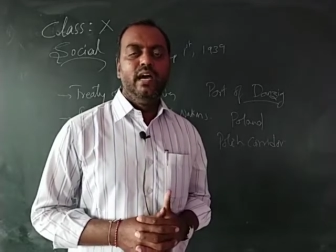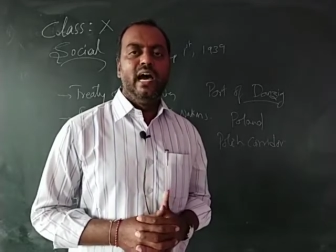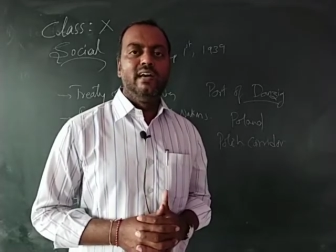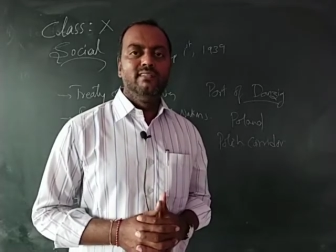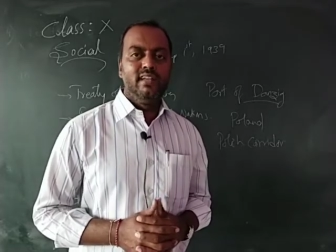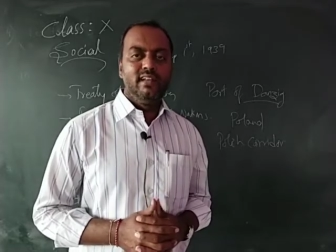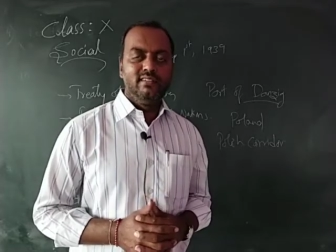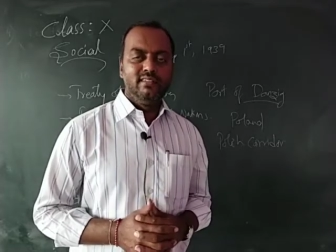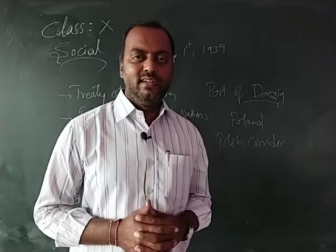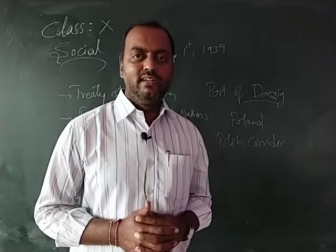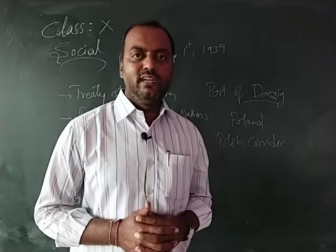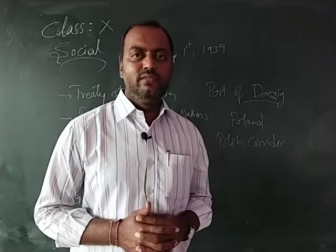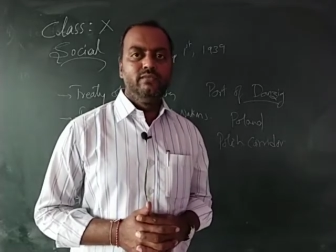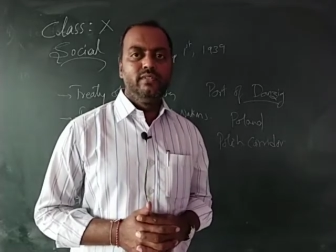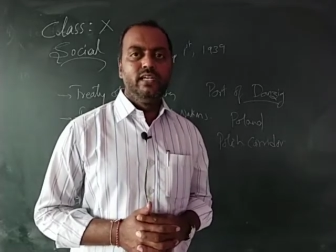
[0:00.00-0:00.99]
As a
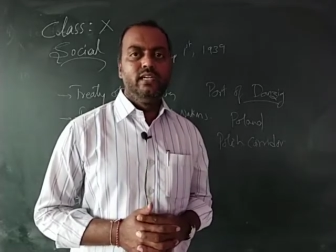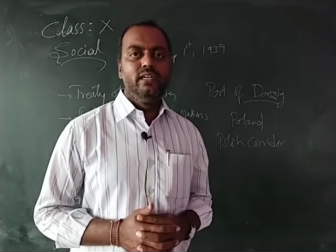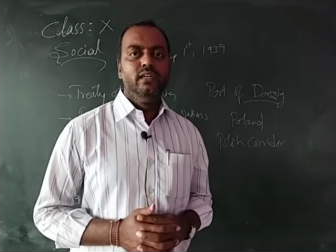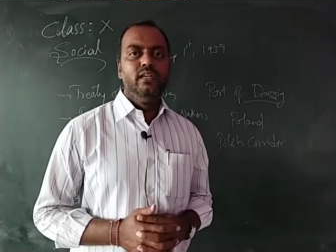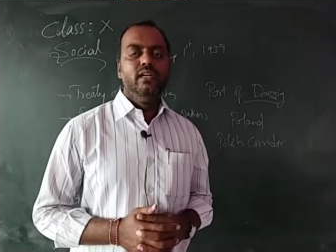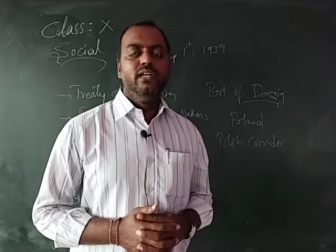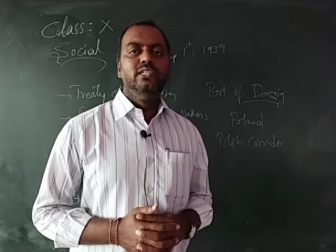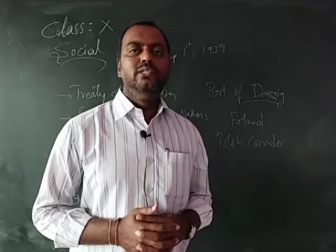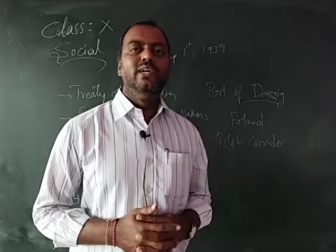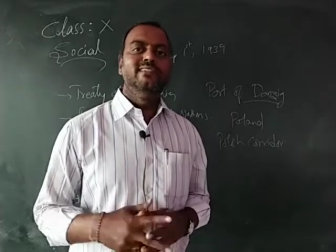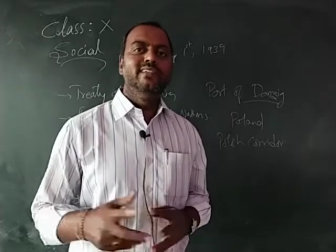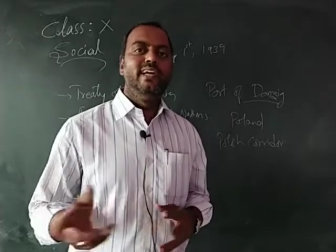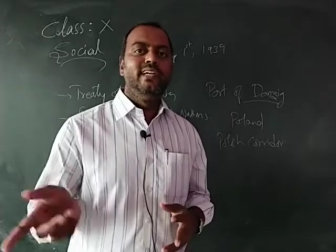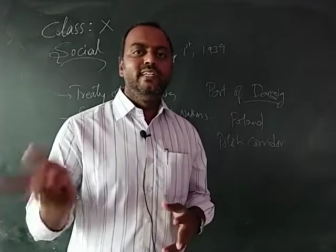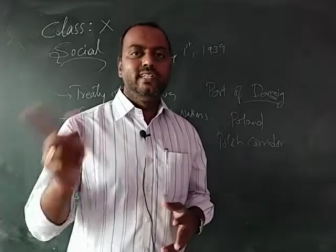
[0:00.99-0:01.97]
result of that,
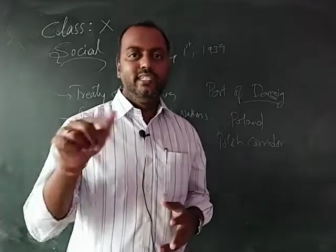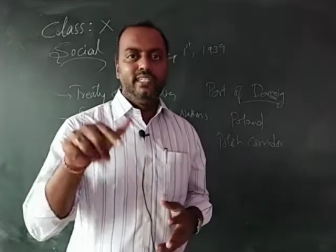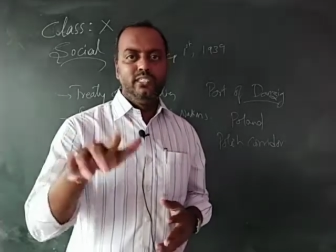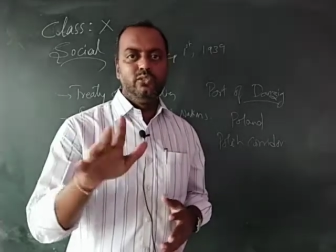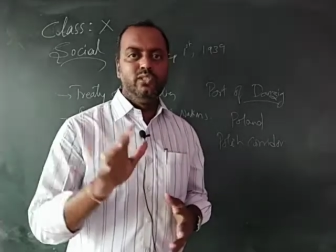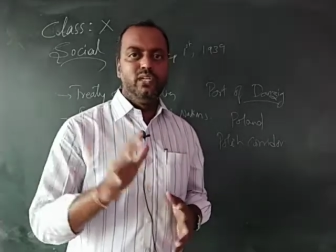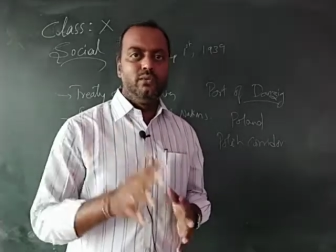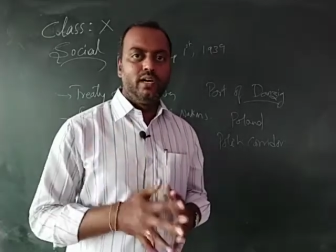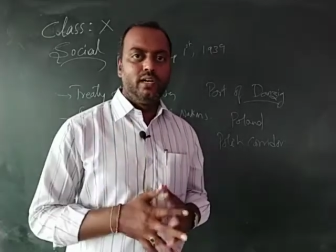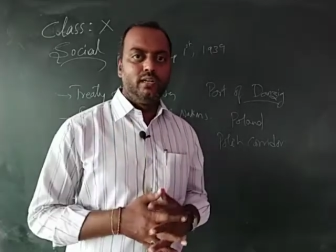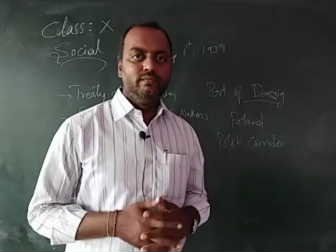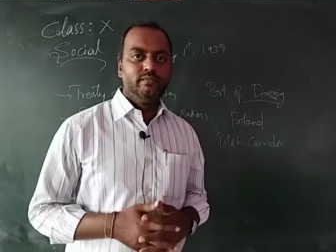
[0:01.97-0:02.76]
USA entered into the war.